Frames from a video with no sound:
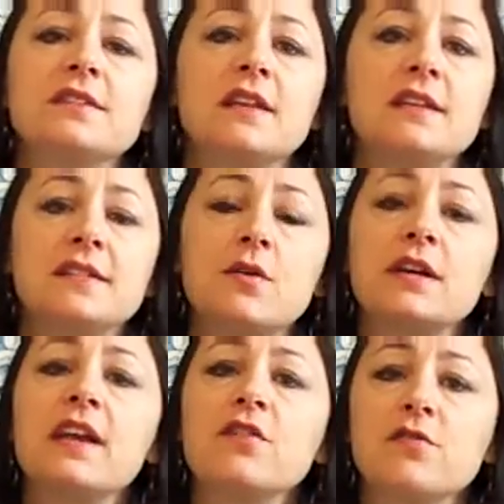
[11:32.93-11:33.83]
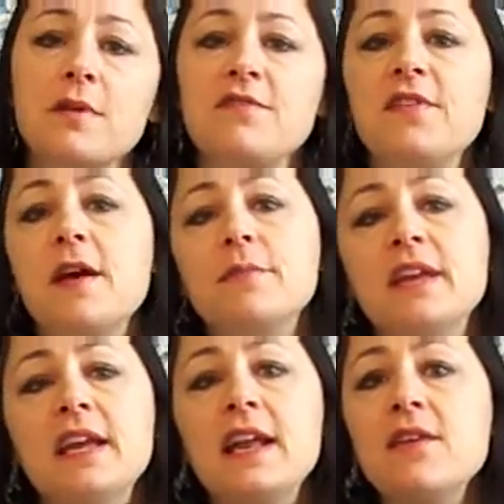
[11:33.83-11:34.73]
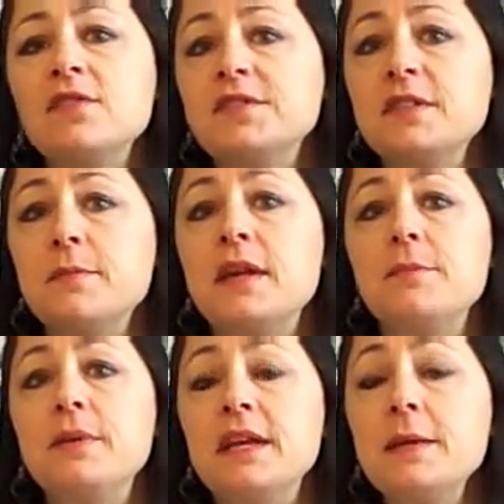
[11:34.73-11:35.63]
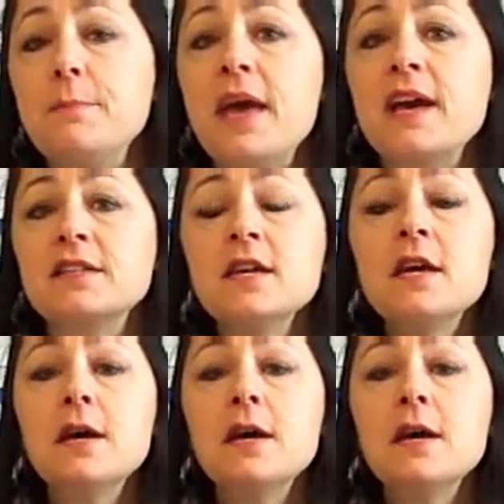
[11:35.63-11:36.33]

and that's how I care for my family, and obviously made a big impact.